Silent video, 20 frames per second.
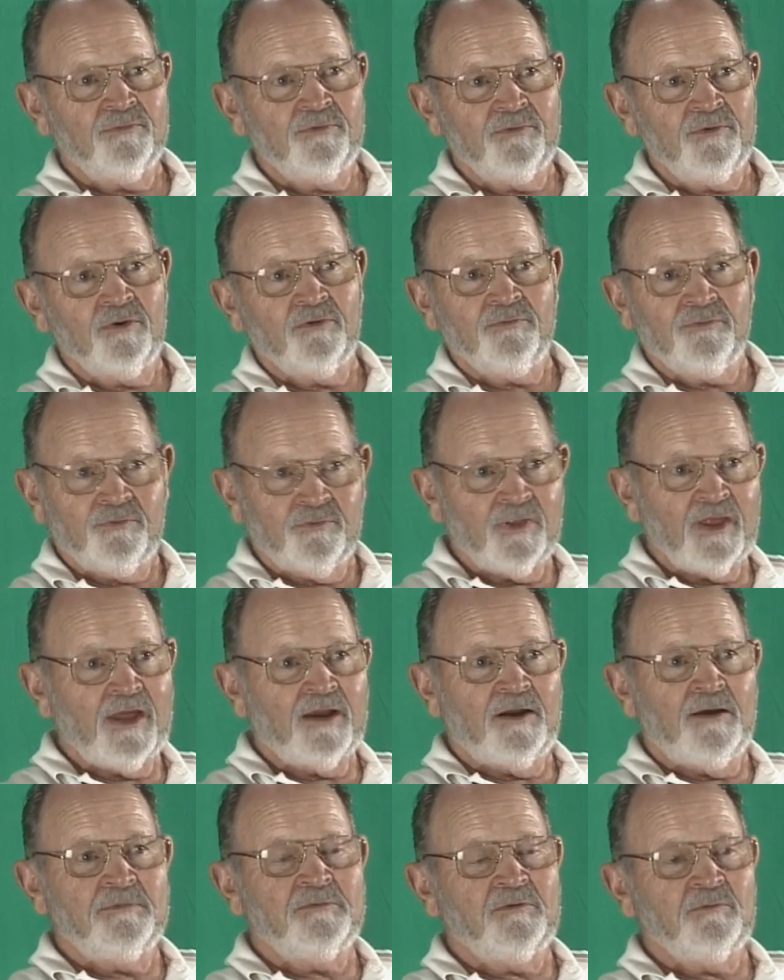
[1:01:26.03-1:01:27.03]
you know, for that
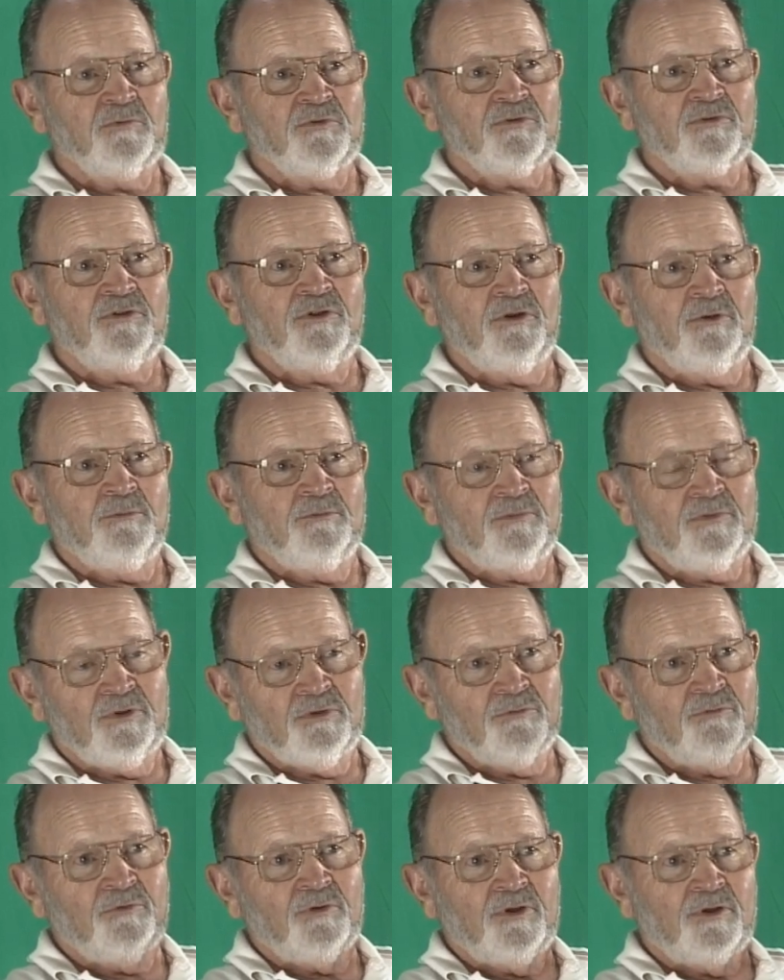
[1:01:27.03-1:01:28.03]
Optimus Club, you
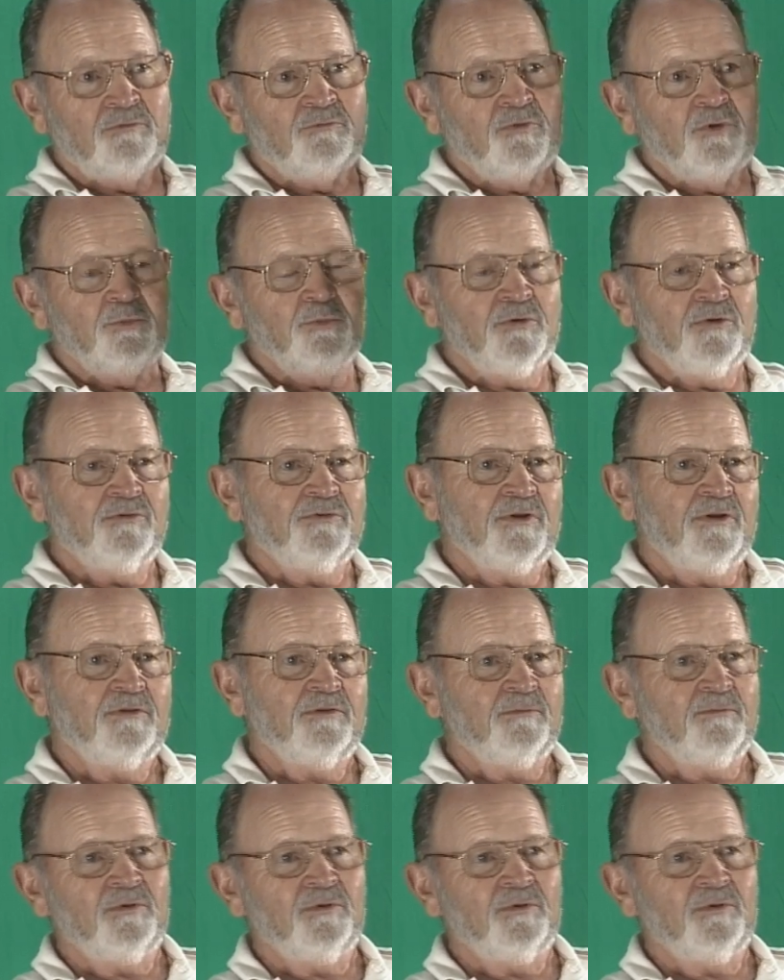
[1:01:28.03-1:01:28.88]
know, and we built that,